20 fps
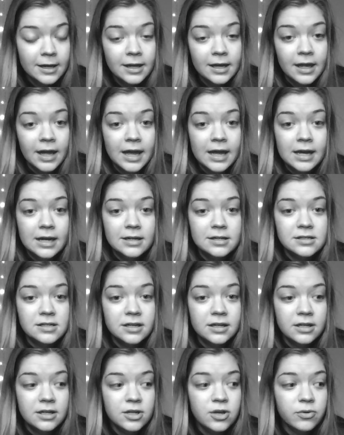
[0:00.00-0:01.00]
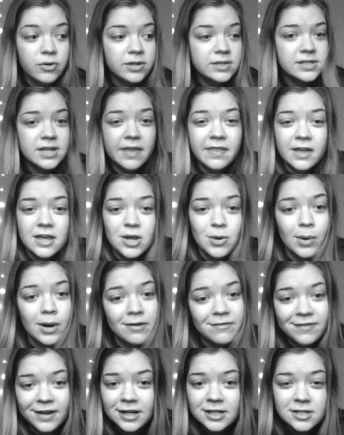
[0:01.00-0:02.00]
And you could say that you were a
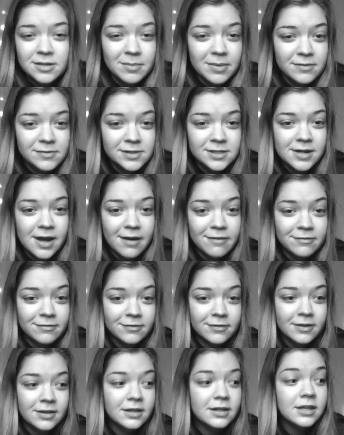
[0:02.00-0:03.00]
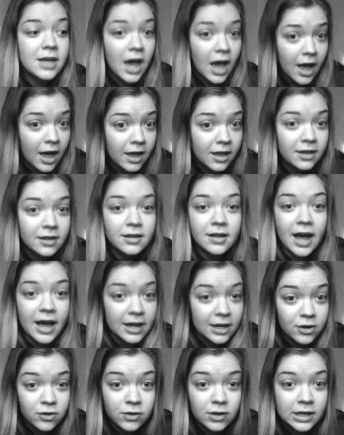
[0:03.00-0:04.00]
victim of stuff. Yeah, I
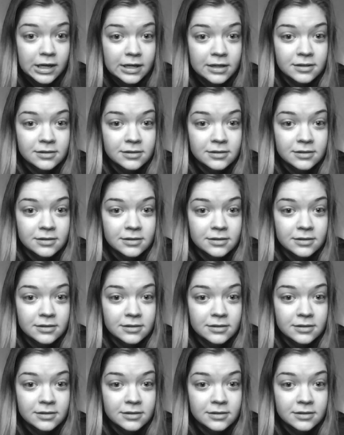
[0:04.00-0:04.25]
agree.